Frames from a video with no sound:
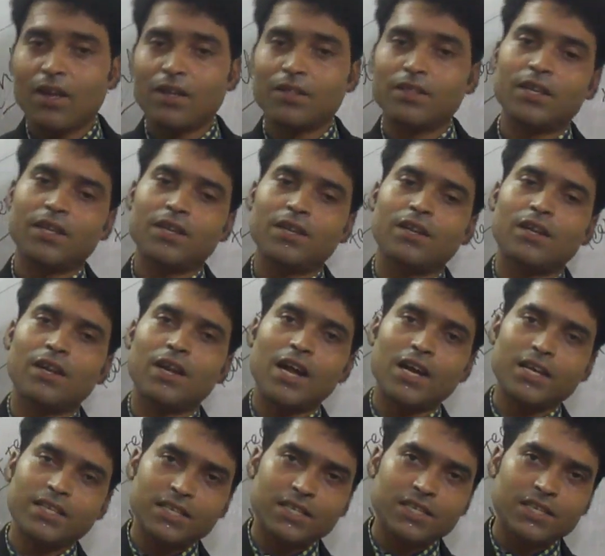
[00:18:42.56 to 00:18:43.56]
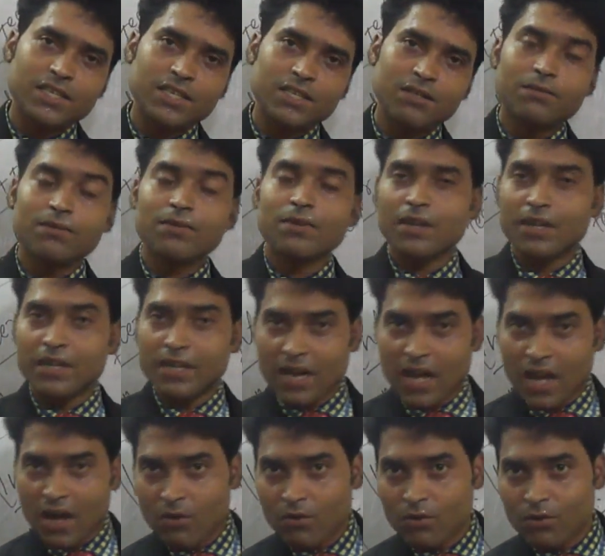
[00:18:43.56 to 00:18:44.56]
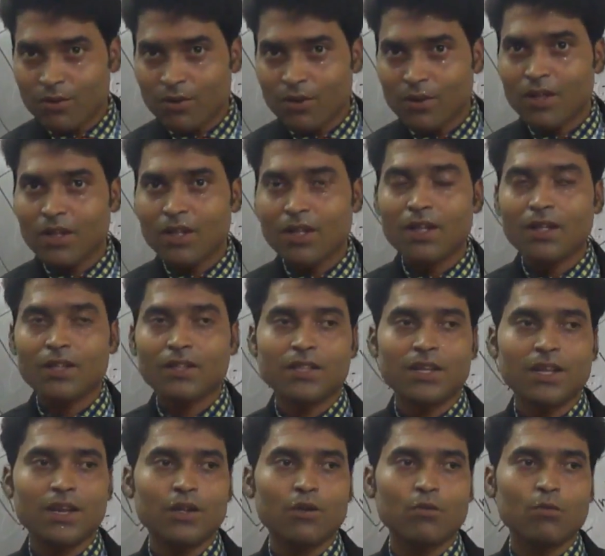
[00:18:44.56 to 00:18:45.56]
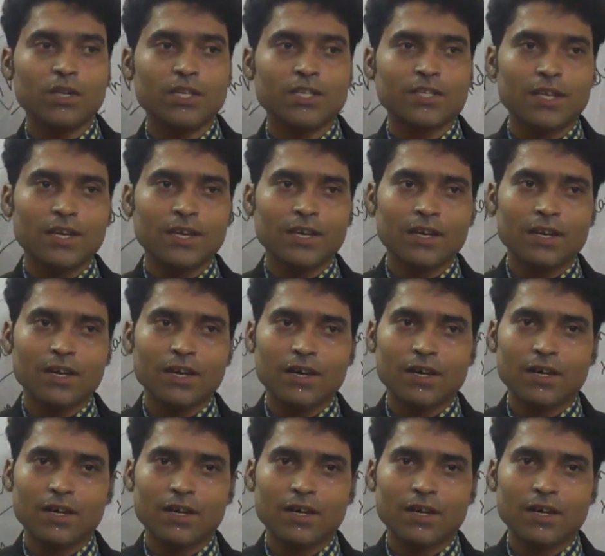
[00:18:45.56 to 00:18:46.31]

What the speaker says: then adjective, noun, then you may say,